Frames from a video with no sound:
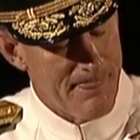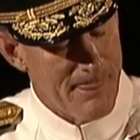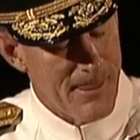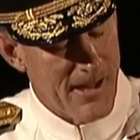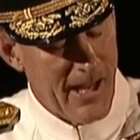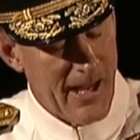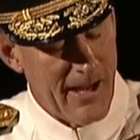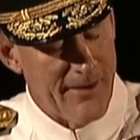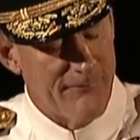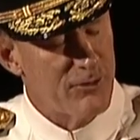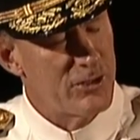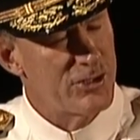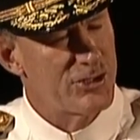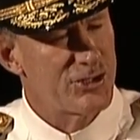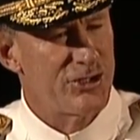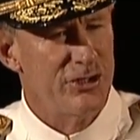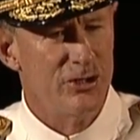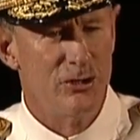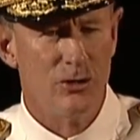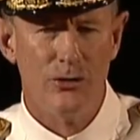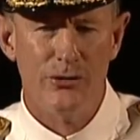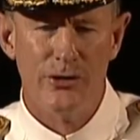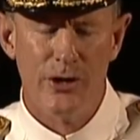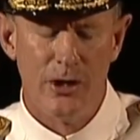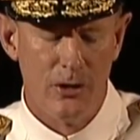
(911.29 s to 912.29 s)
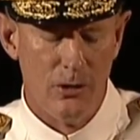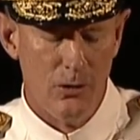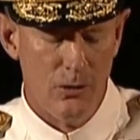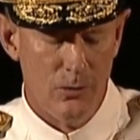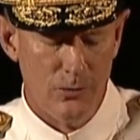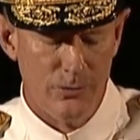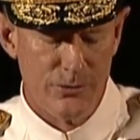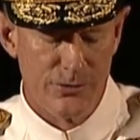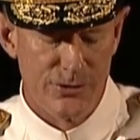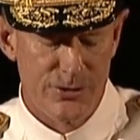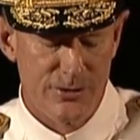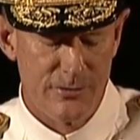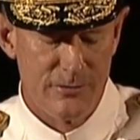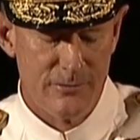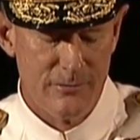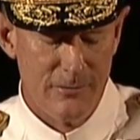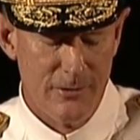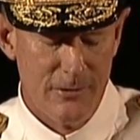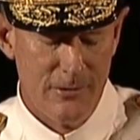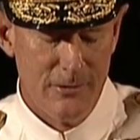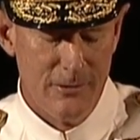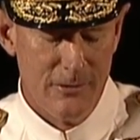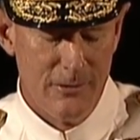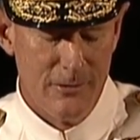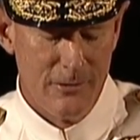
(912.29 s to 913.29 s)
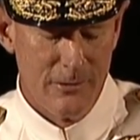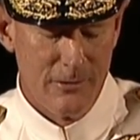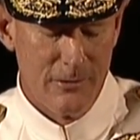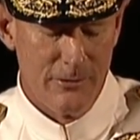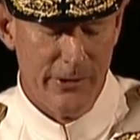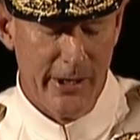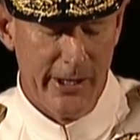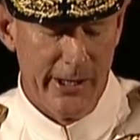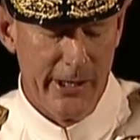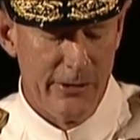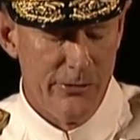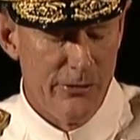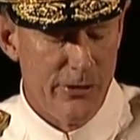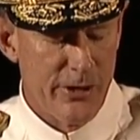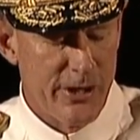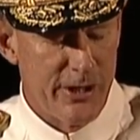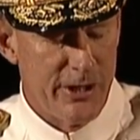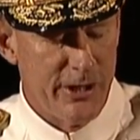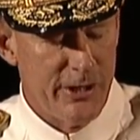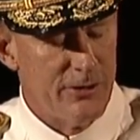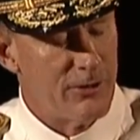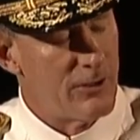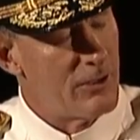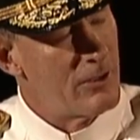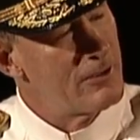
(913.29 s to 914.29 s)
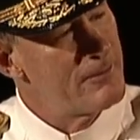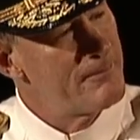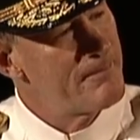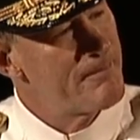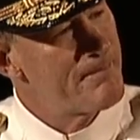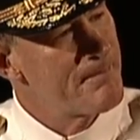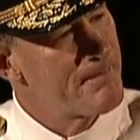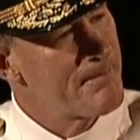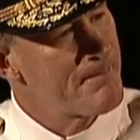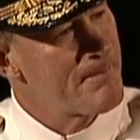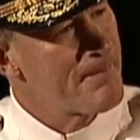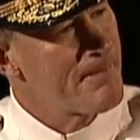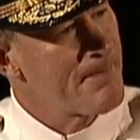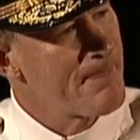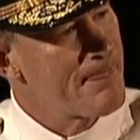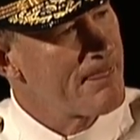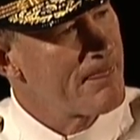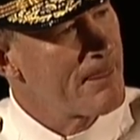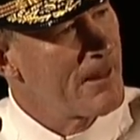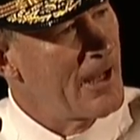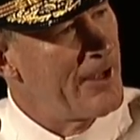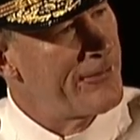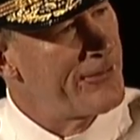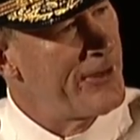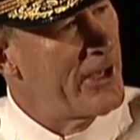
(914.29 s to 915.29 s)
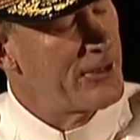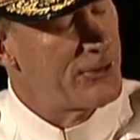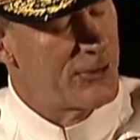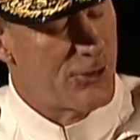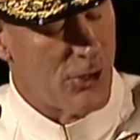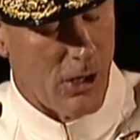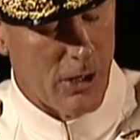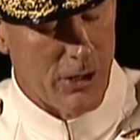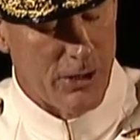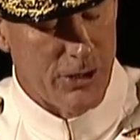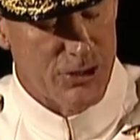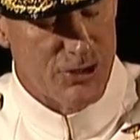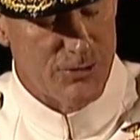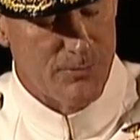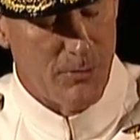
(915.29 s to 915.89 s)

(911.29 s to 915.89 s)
Every SEAL knows that under the keel, at that darkest